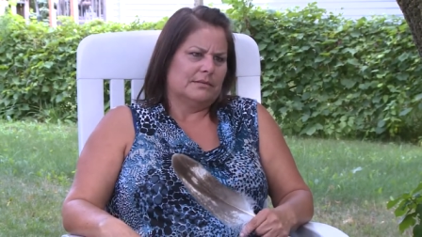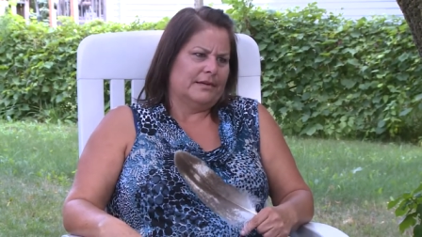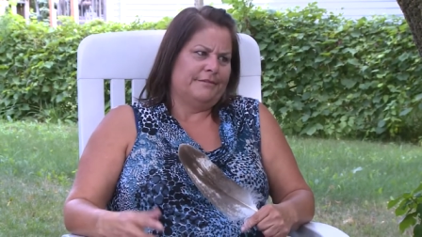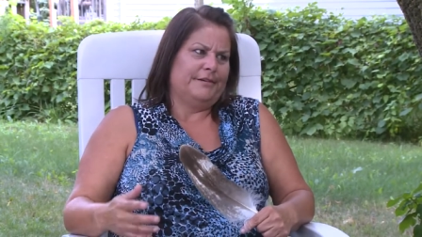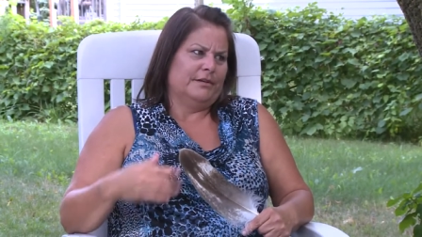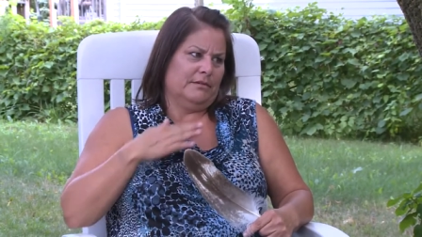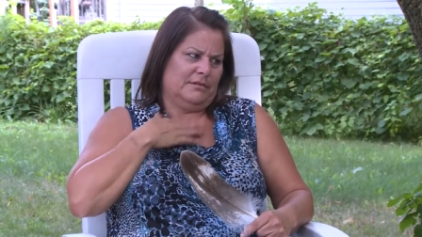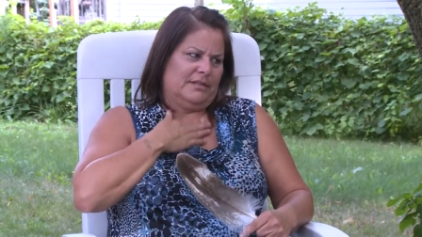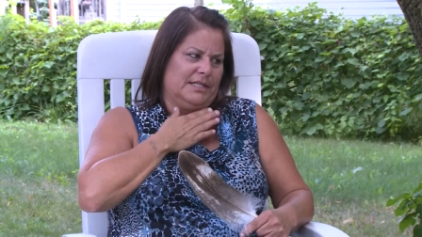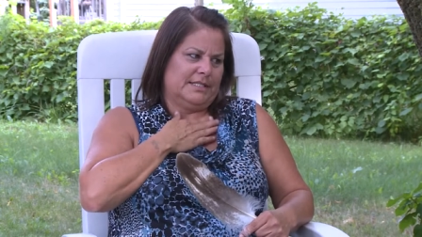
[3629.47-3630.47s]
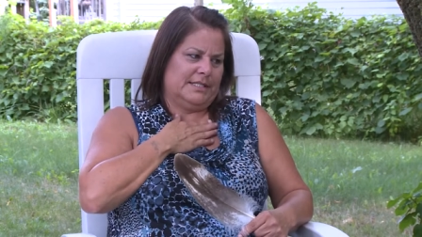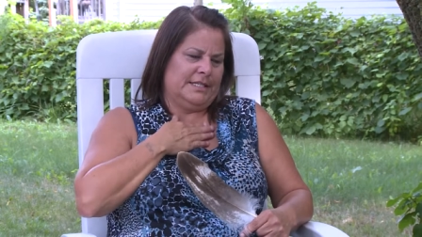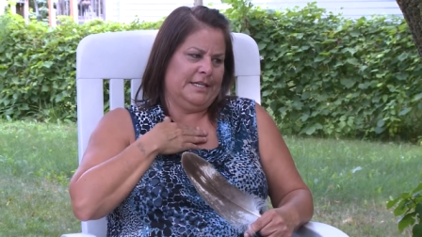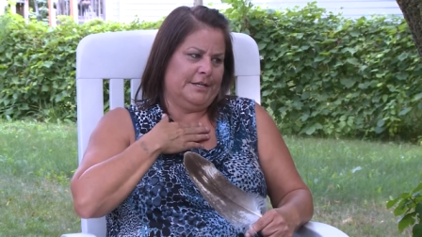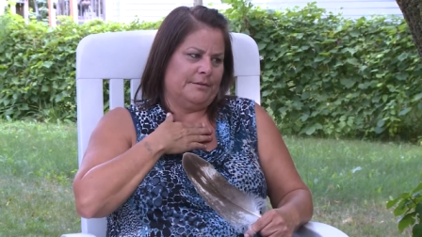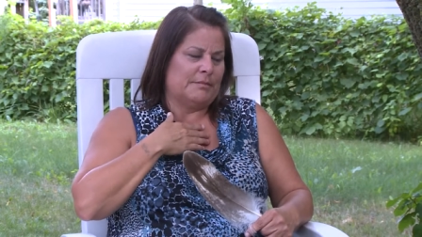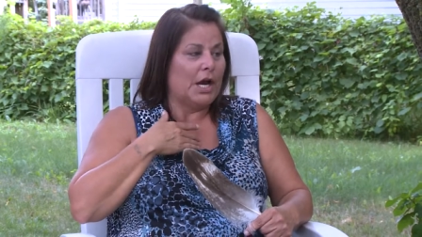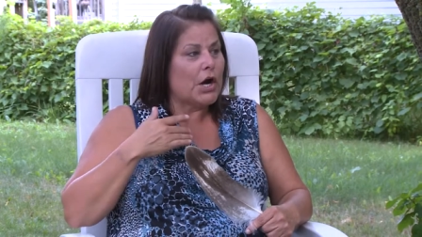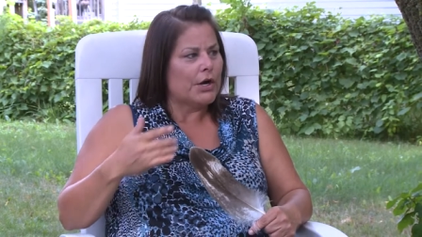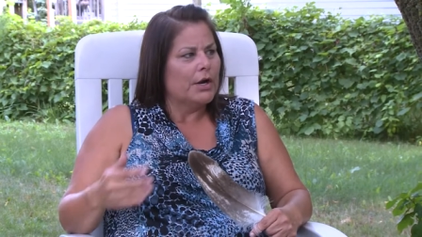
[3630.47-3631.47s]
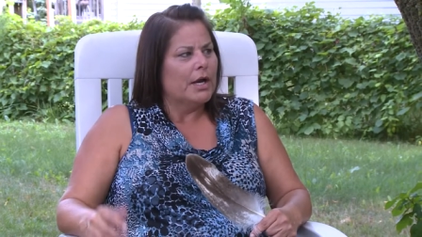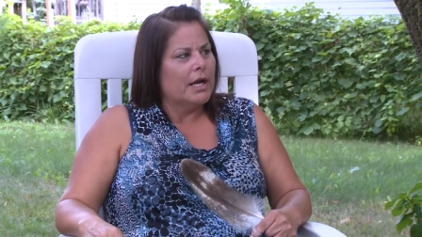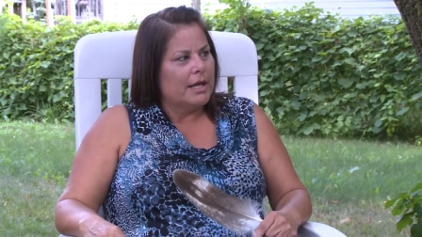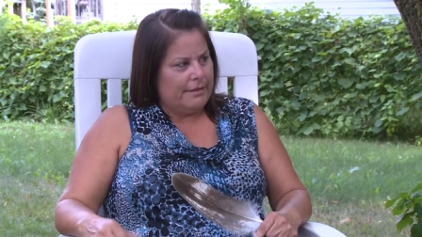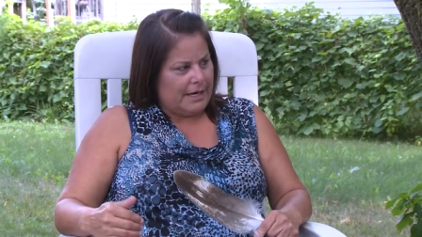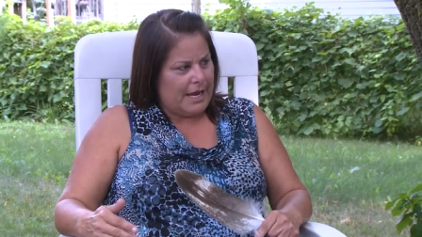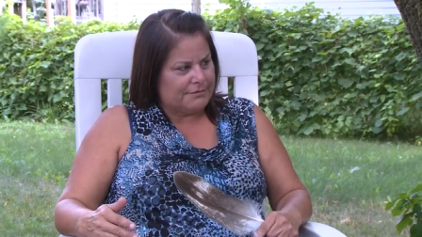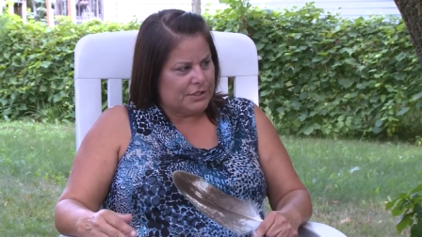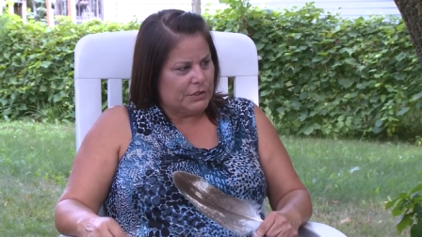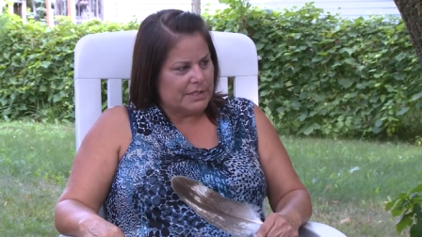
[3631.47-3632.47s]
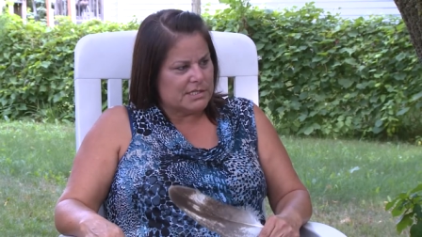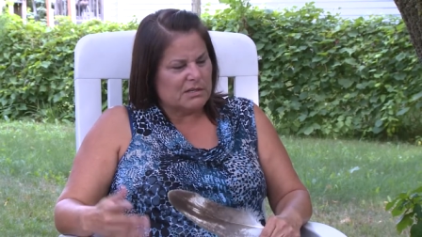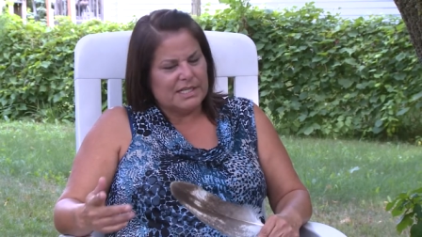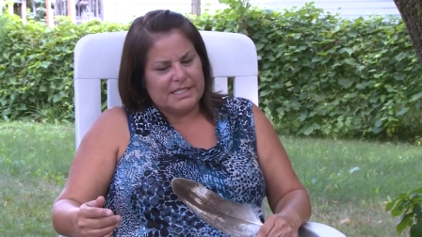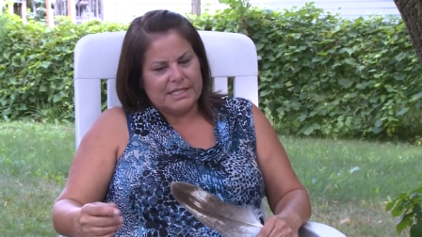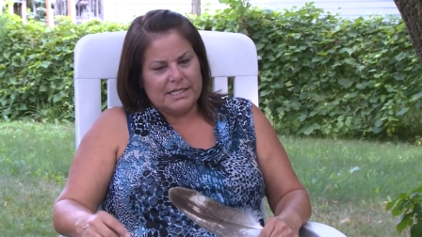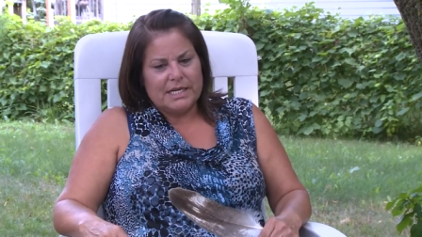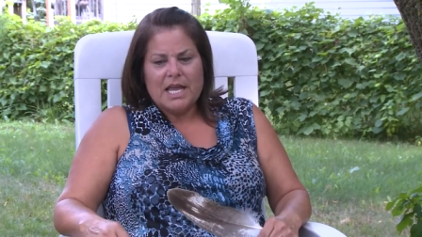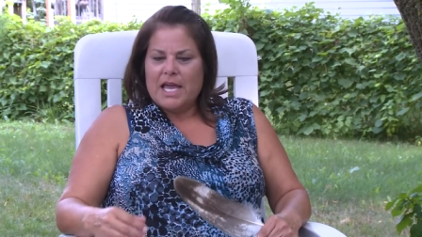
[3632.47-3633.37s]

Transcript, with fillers: I feel it's in here in my heart that I have to do it. So I did it.